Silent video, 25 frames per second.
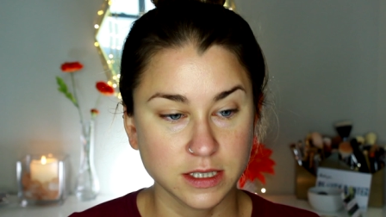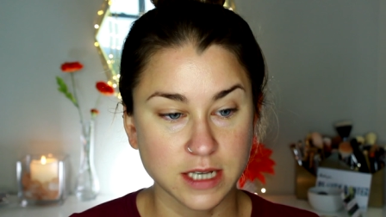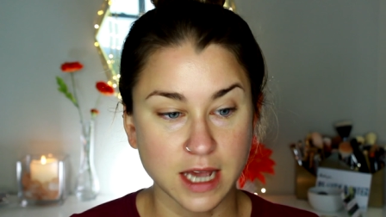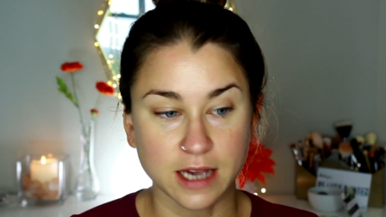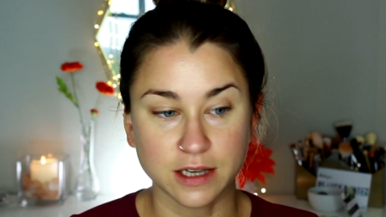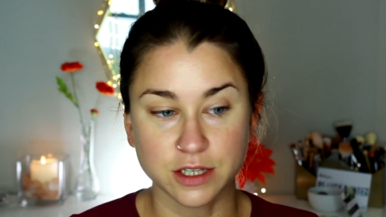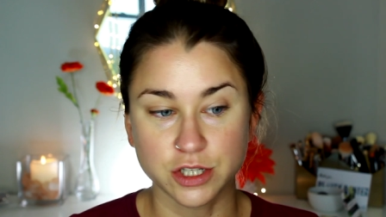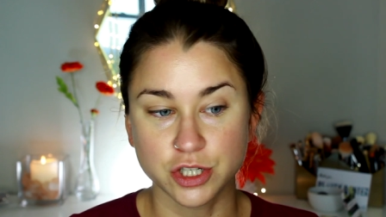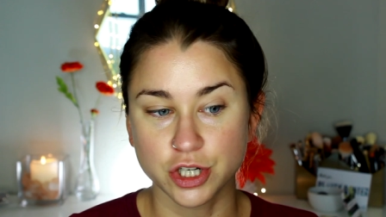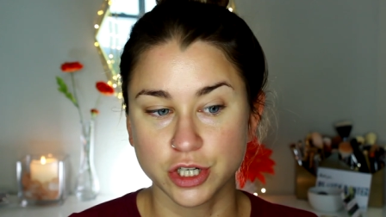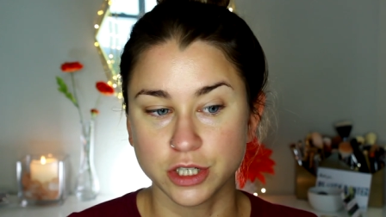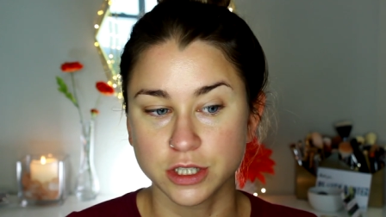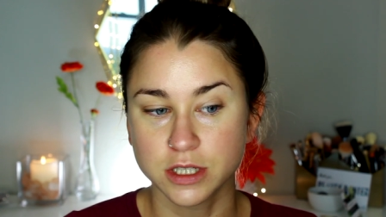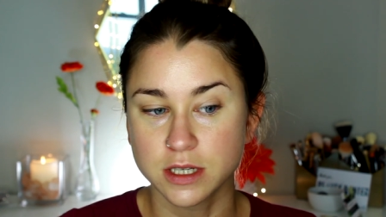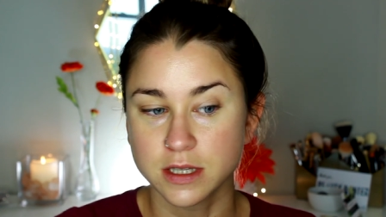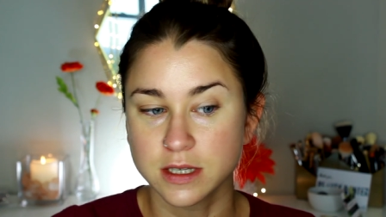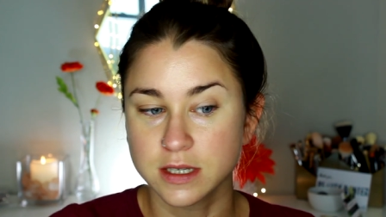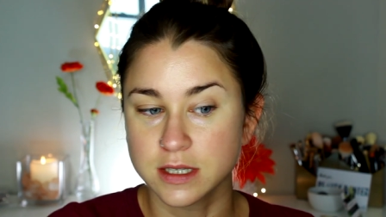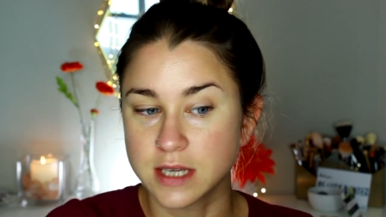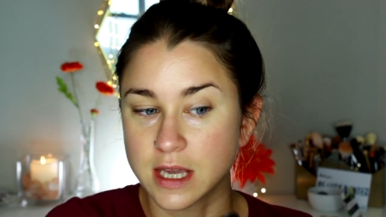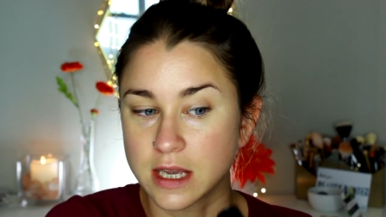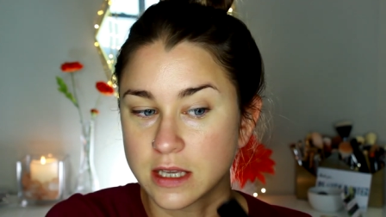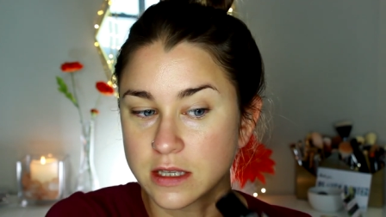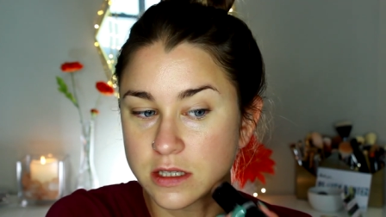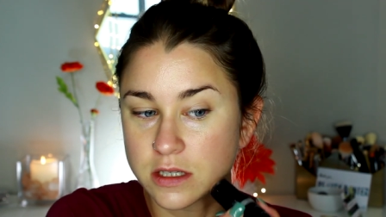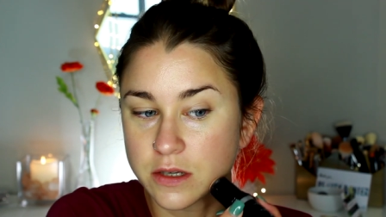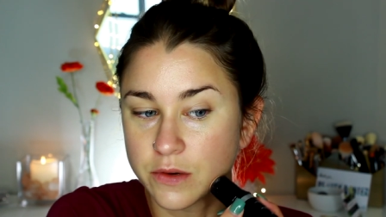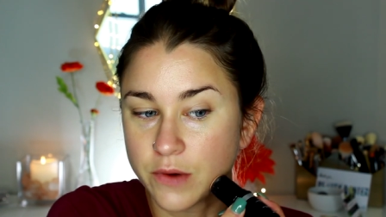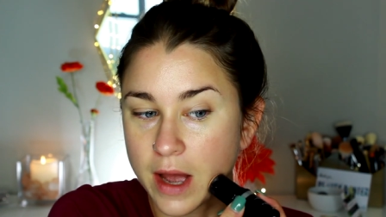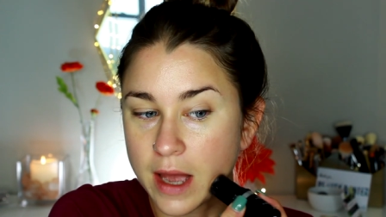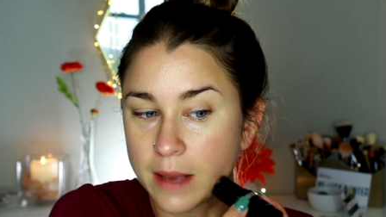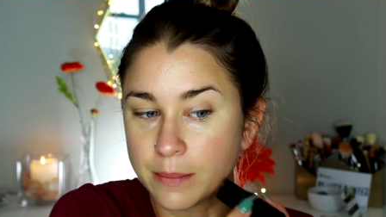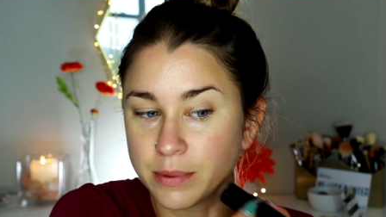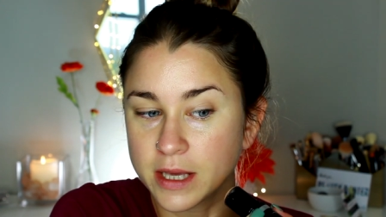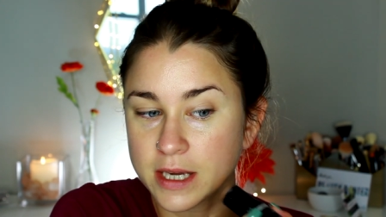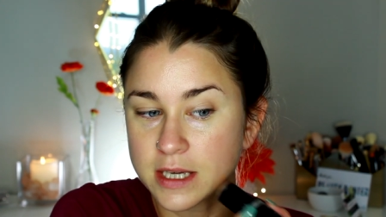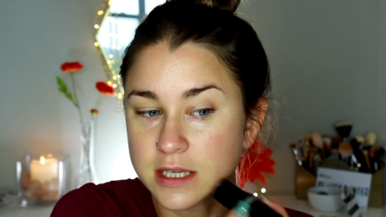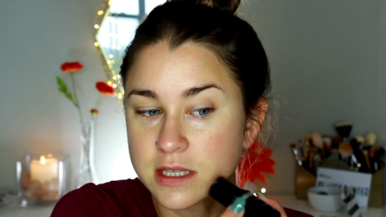texture to the skin. So
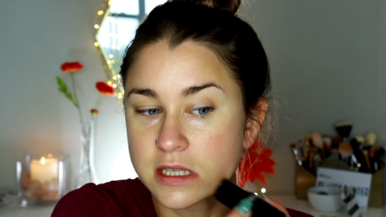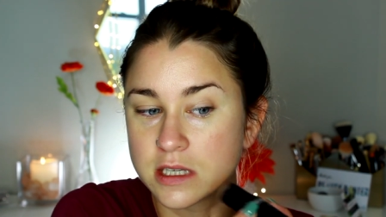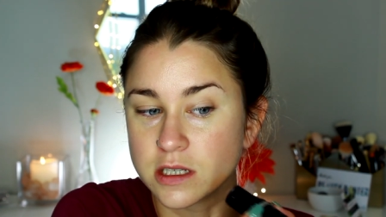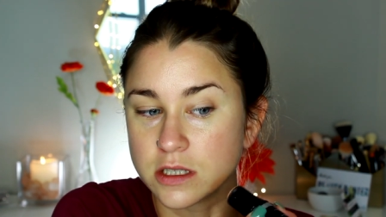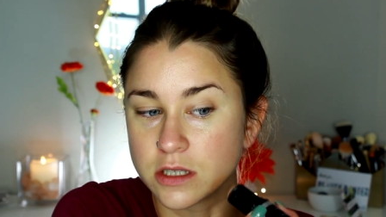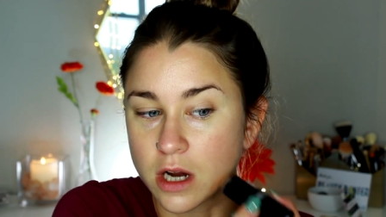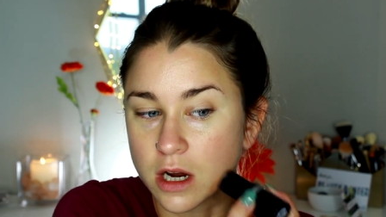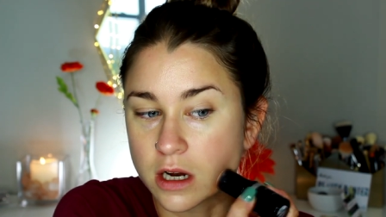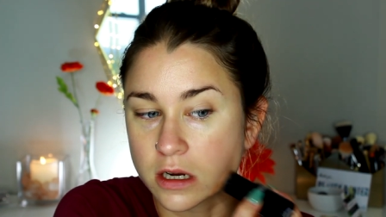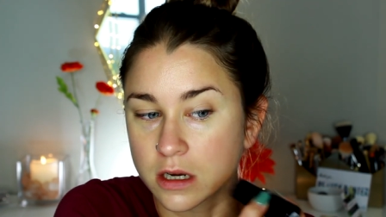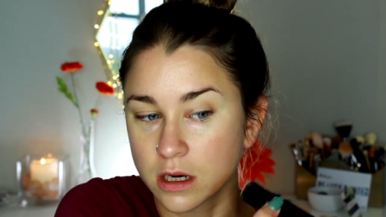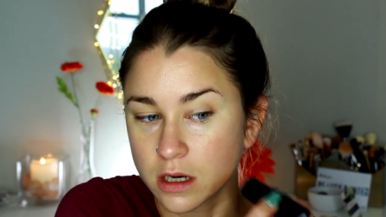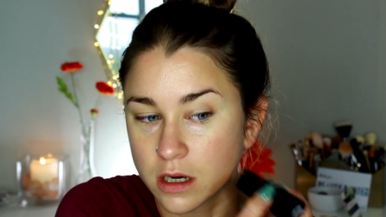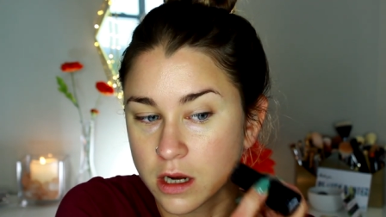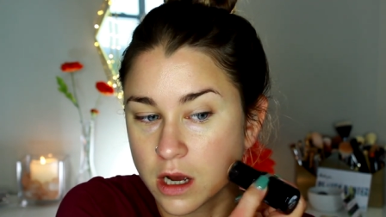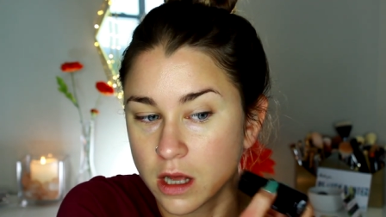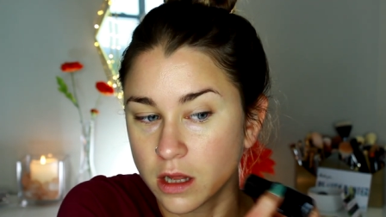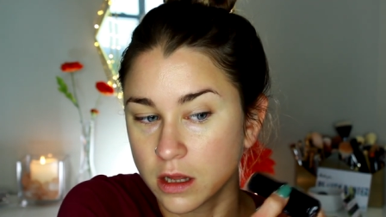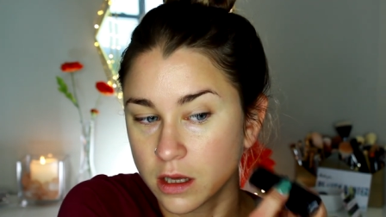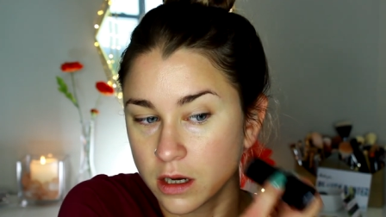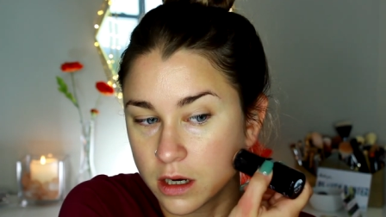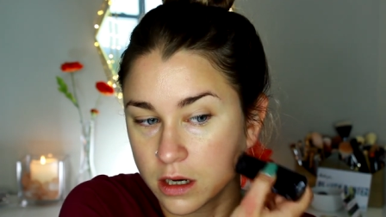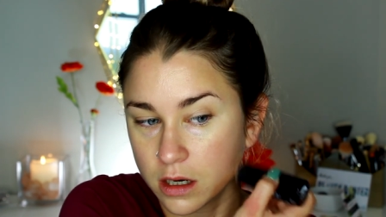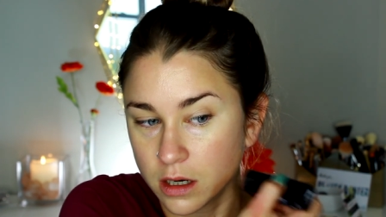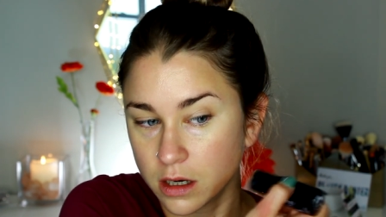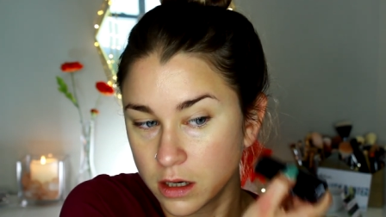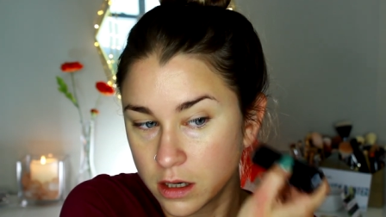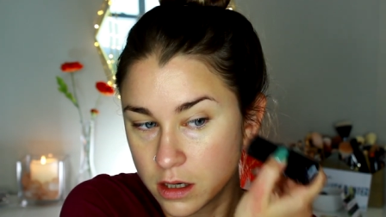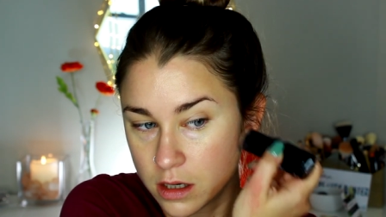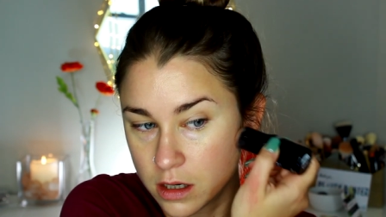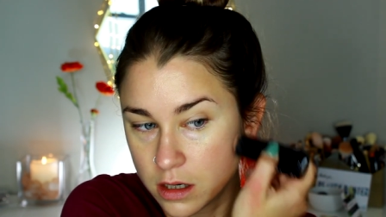I place the darker color